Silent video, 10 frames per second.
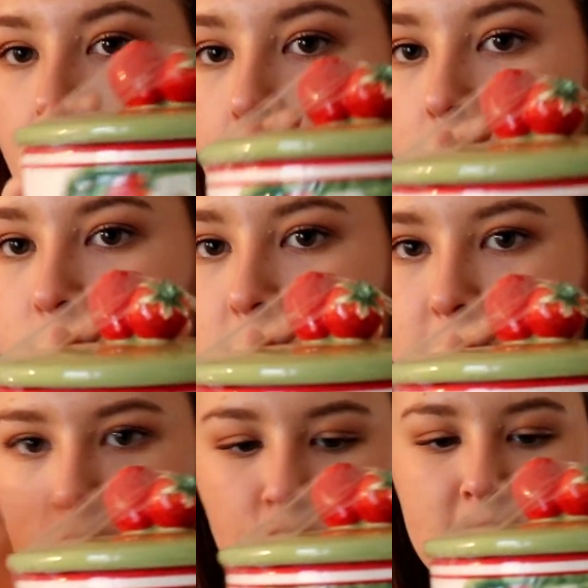Um,
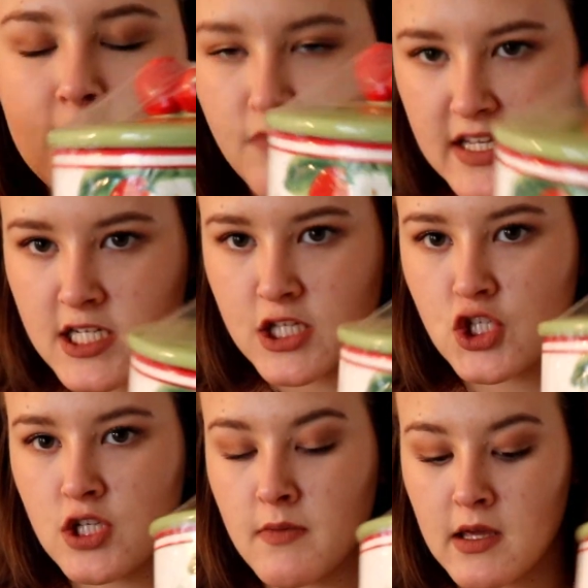it looks
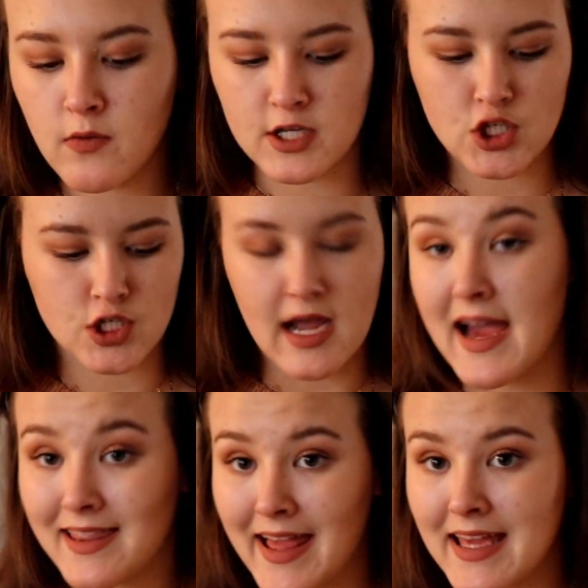vintage to me, which
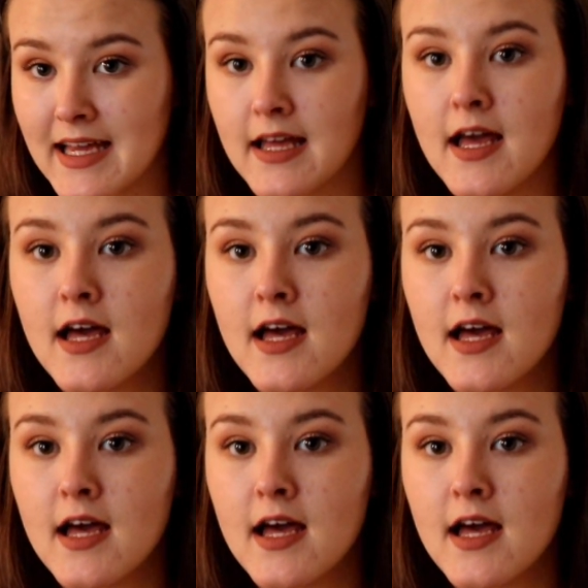I like.